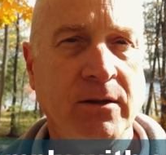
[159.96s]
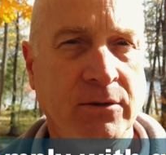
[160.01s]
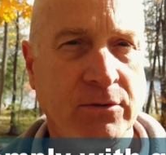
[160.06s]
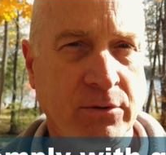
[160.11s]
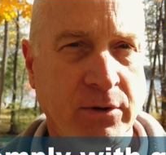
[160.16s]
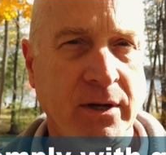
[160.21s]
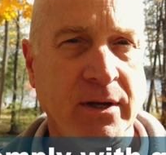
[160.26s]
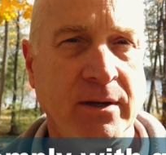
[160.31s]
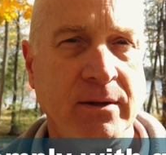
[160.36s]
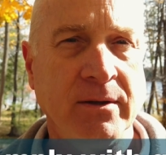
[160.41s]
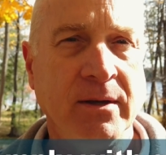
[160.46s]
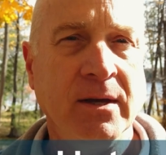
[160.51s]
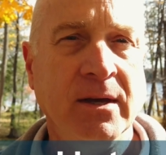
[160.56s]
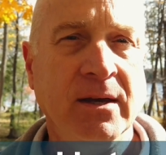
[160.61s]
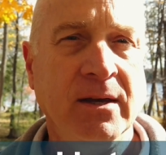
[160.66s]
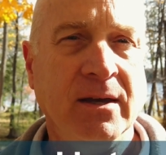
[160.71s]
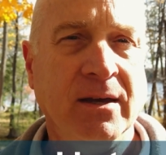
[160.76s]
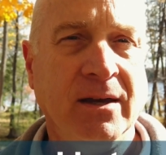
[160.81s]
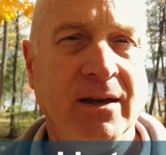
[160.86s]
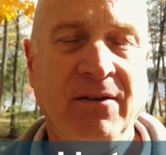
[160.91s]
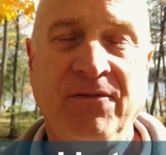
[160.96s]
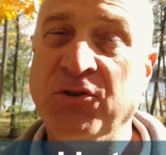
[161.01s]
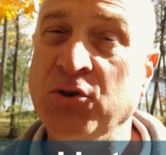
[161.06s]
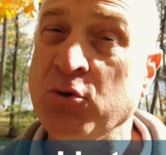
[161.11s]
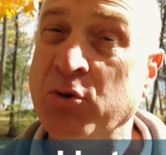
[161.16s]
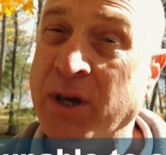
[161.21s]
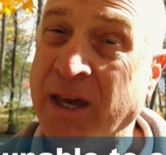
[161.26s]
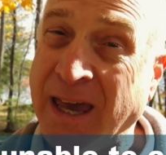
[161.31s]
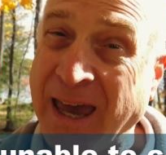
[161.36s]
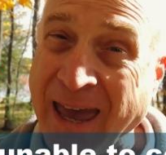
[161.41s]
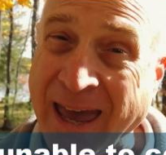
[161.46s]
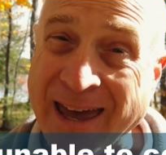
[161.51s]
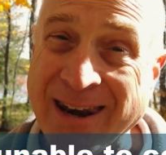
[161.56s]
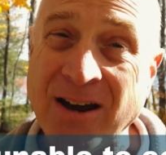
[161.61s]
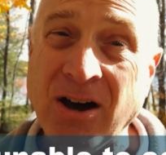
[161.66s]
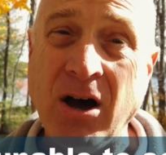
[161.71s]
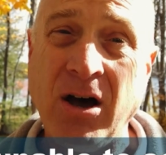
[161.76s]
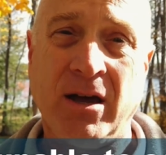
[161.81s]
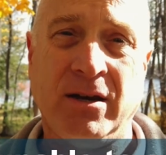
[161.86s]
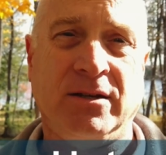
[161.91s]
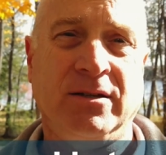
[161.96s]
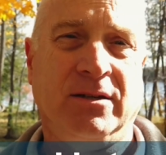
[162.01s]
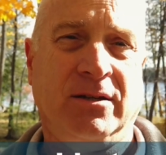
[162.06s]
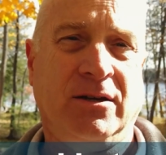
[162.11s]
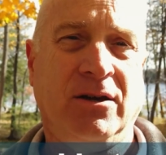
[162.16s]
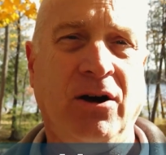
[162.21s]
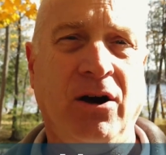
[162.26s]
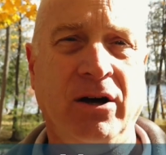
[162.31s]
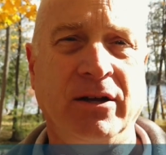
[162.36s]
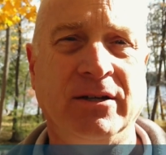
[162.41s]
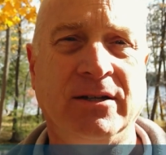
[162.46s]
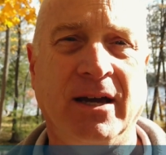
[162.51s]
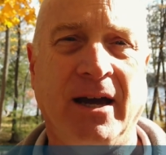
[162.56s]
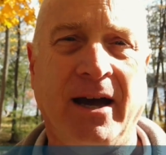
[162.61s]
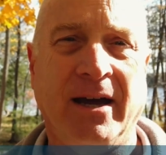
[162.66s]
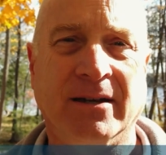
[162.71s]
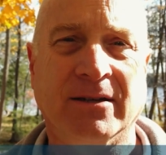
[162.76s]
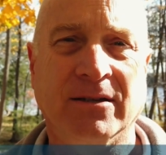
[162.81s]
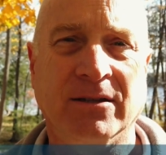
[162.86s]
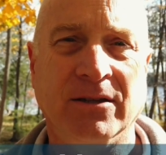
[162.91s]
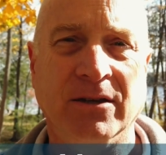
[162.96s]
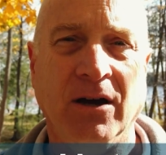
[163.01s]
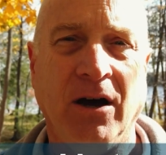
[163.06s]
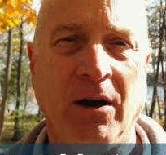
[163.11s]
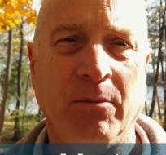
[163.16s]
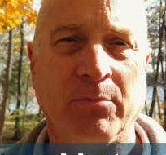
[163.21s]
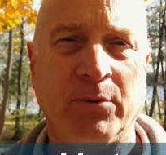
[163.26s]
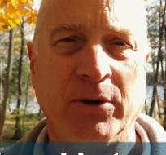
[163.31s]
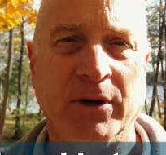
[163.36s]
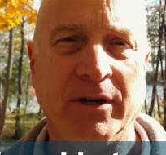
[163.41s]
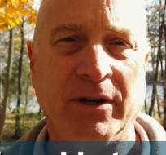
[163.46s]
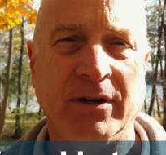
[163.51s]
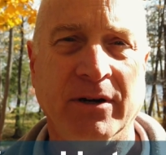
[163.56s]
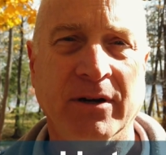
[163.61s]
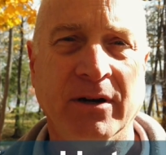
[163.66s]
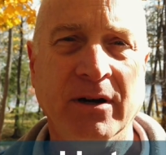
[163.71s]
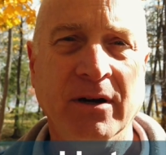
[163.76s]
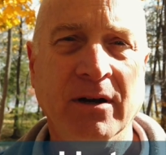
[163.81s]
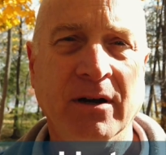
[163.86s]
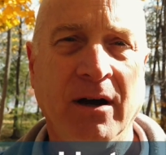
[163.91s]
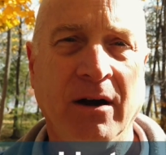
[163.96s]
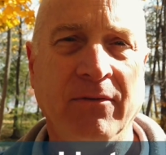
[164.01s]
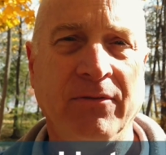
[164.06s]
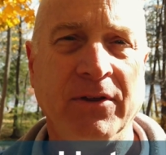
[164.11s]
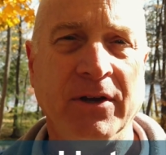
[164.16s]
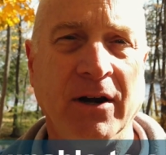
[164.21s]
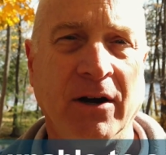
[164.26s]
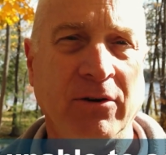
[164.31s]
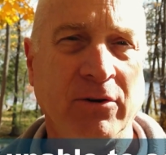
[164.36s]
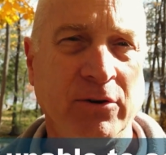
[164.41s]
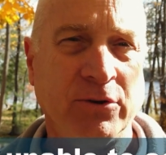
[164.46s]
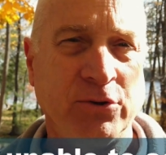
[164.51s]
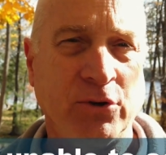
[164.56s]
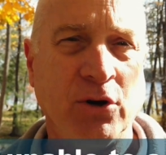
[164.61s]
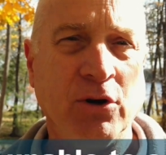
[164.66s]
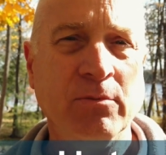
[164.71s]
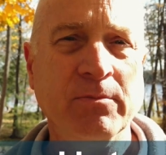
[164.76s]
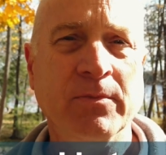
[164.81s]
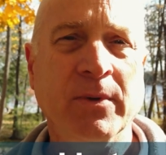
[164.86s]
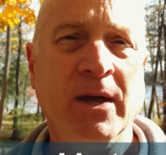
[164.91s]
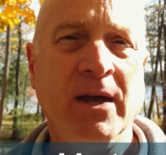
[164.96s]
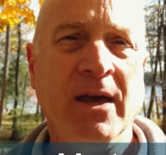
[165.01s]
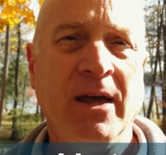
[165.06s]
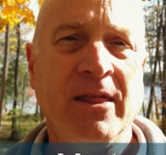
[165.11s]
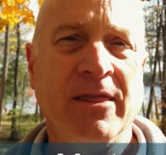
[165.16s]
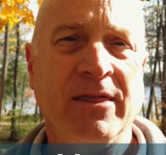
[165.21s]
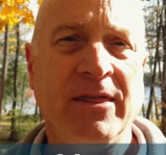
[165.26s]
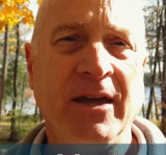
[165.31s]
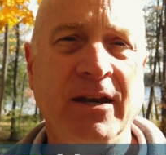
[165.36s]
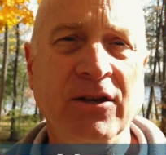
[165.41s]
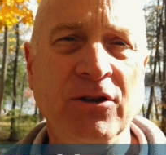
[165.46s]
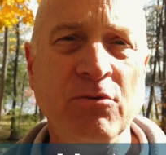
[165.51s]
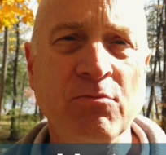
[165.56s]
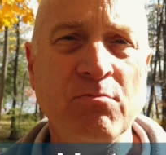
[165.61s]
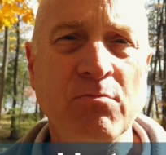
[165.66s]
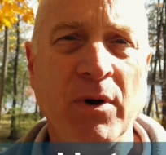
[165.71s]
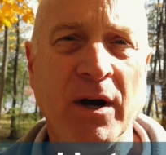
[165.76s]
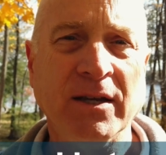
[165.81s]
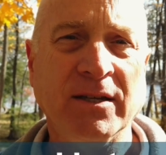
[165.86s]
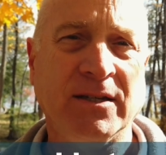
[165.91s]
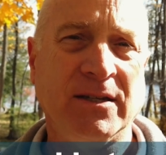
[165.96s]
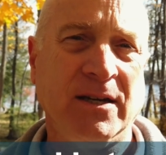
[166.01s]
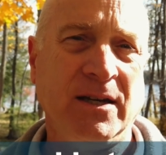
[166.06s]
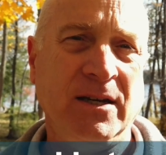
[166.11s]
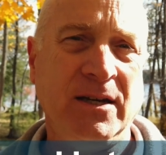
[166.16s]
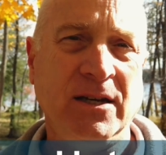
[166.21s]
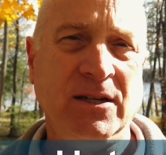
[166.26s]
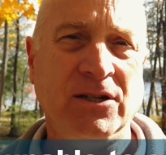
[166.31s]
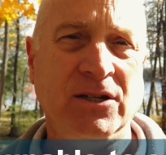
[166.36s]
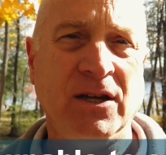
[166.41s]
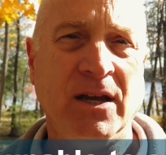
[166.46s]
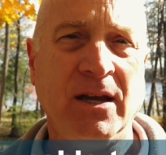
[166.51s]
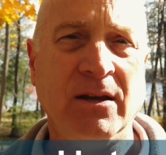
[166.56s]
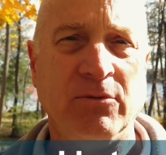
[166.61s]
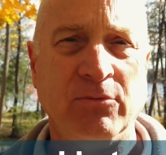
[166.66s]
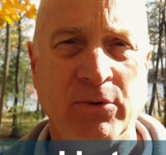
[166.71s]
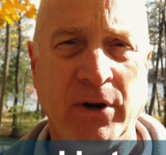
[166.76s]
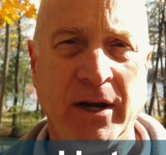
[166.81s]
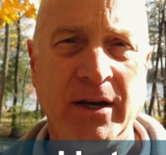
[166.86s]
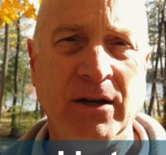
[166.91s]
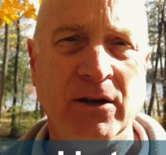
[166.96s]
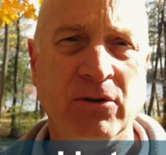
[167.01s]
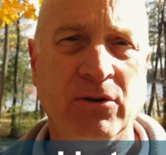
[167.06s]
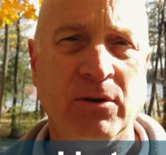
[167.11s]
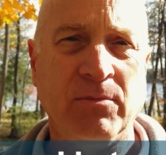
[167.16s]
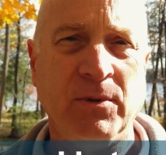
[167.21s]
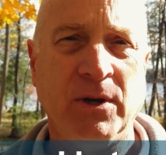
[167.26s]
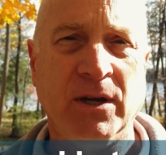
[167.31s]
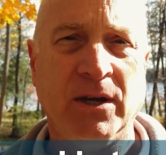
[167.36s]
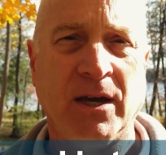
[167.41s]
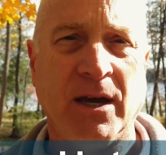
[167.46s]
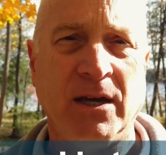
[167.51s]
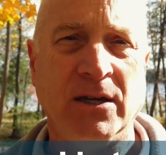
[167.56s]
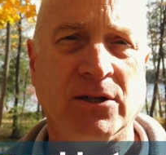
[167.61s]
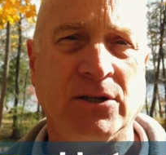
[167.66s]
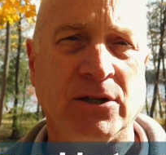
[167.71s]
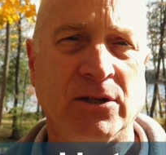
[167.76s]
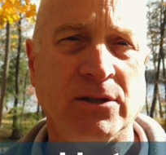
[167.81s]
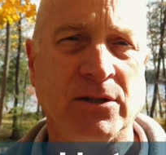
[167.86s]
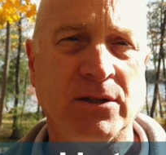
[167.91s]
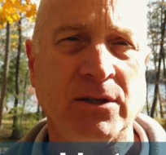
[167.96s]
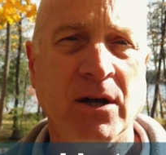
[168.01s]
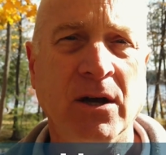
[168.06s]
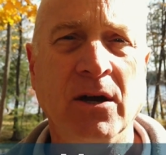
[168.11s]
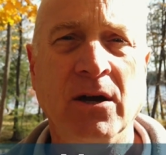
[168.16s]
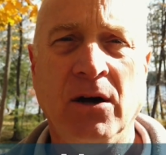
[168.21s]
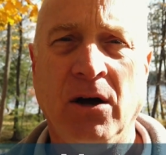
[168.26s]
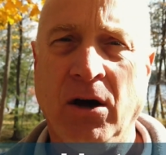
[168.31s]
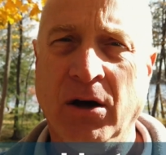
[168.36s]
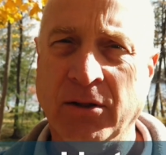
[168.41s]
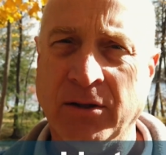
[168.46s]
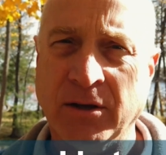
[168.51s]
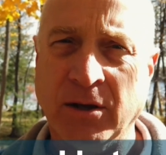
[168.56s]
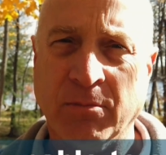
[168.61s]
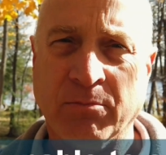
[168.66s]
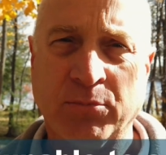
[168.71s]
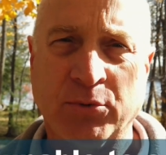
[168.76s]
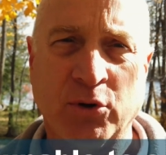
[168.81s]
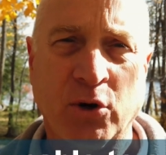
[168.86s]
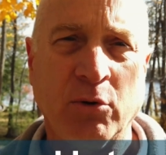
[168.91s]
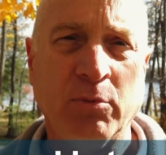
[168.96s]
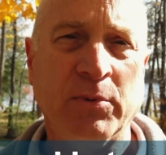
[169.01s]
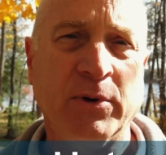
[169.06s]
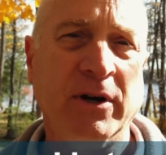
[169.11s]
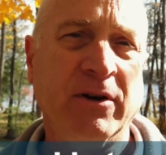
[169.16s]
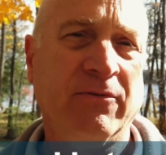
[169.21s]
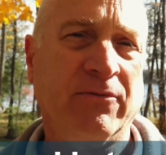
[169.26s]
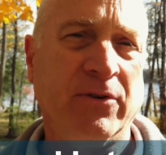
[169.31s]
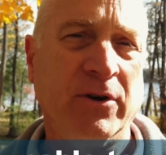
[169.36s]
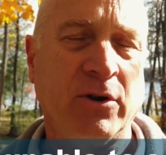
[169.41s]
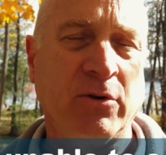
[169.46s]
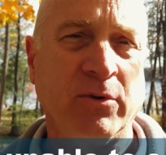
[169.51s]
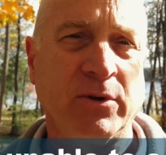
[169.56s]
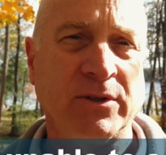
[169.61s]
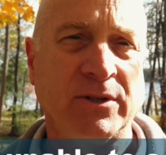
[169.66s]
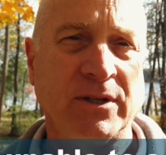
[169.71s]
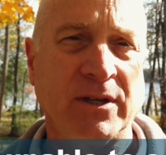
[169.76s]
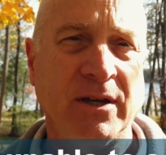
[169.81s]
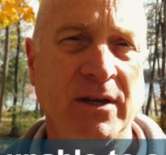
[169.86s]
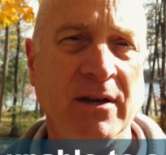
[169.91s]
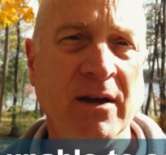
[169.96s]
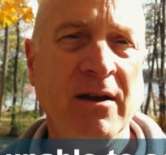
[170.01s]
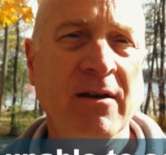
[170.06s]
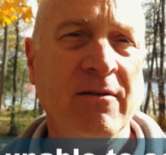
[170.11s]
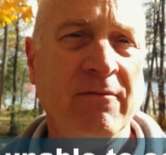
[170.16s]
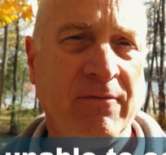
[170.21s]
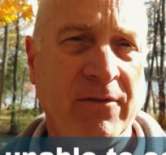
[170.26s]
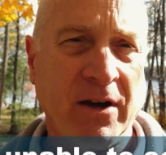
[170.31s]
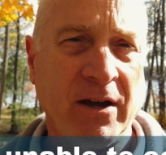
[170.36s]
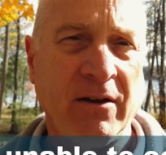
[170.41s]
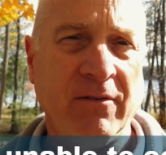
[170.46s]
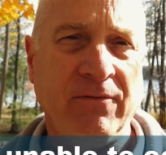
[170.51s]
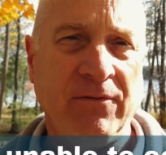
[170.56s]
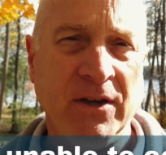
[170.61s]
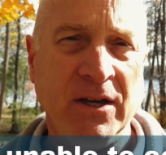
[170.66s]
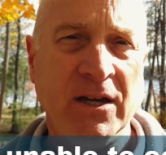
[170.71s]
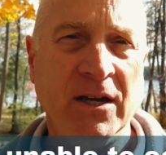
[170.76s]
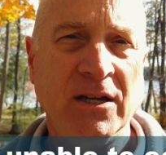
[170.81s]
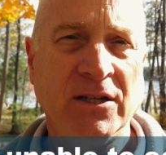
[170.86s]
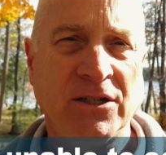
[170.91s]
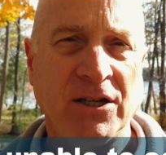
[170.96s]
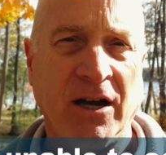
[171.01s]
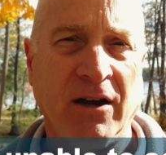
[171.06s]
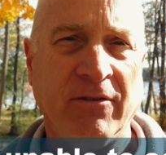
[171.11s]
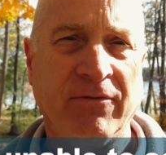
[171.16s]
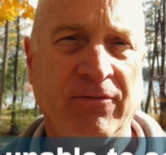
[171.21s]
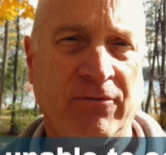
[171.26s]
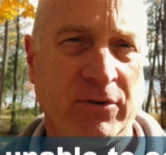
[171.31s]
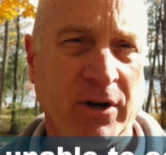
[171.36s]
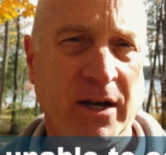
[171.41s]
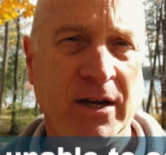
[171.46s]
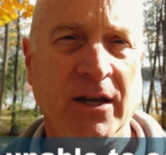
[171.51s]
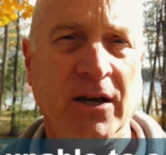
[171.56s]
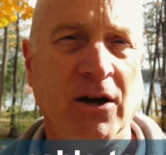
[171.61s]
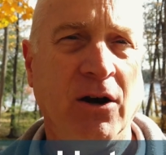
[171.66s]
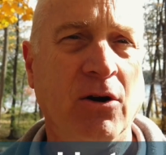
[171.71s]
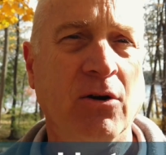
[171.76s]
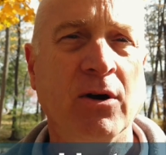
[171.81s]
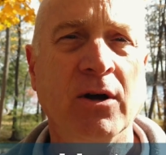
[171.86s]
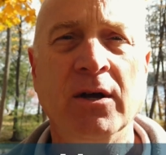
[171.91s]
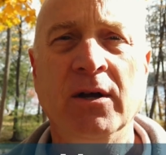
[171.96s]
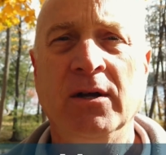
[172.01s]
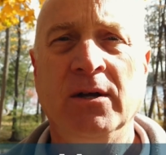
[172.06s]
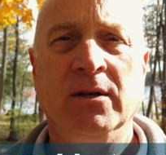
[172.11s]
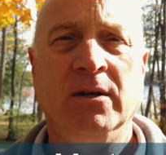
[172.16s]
Three, if you cannot contact the operator of the aerodrome, then you must initiate radio communications on the appropriate frequency via VHF radio,